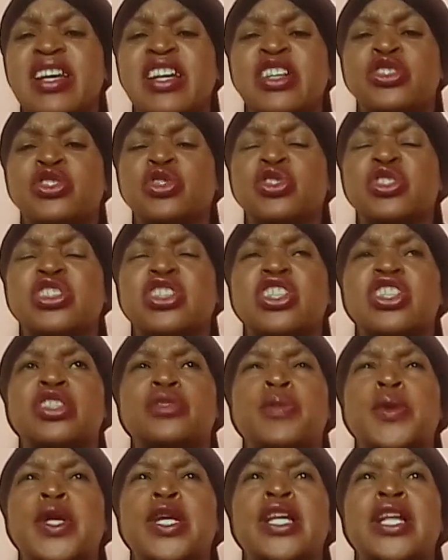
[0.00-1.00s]
it should
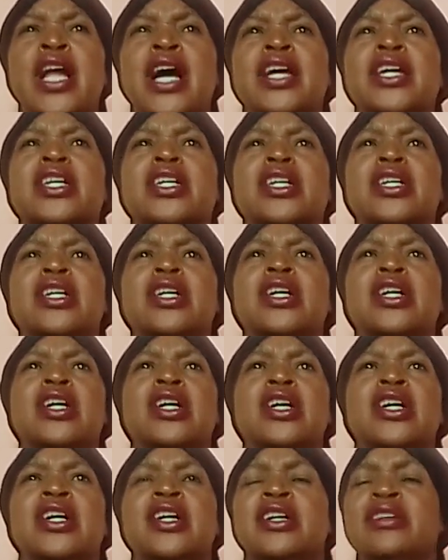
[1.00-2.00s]
just be like
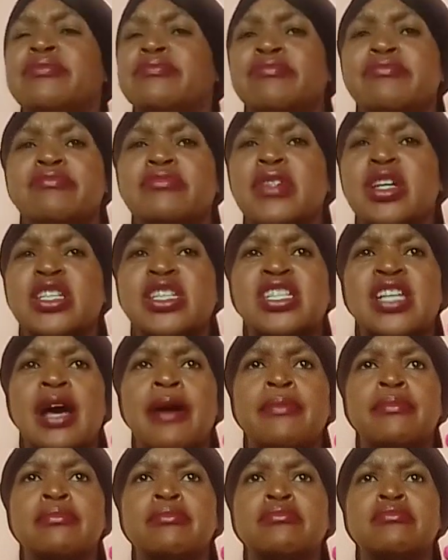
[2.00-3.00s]

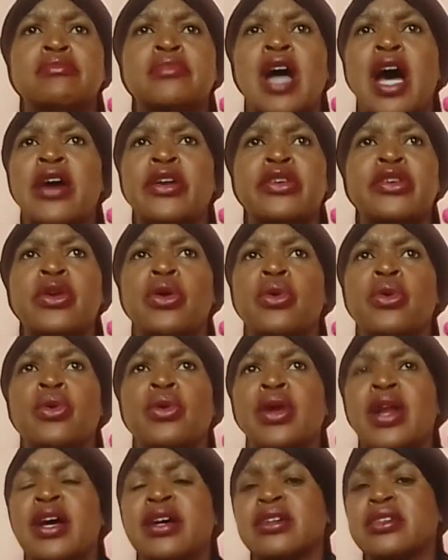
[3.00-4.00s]
some, I don't
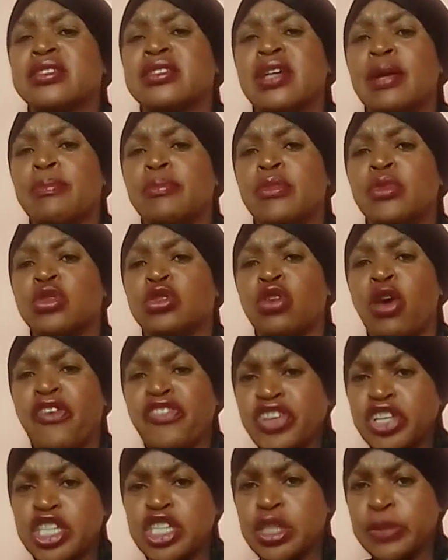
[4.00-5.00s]
know, like some
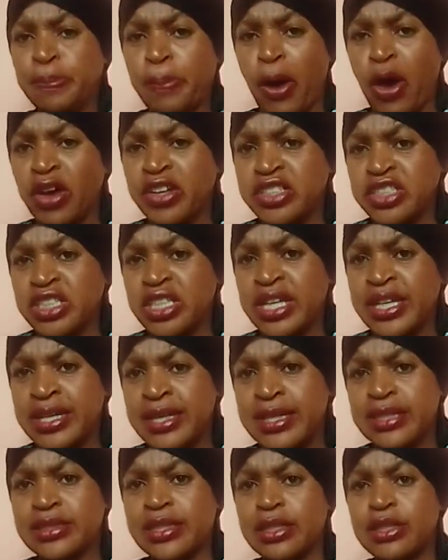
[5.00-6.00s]
soft sponge
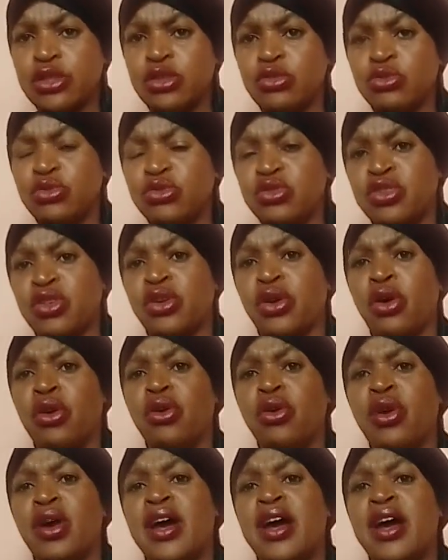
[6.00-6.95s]
hitting you, you know.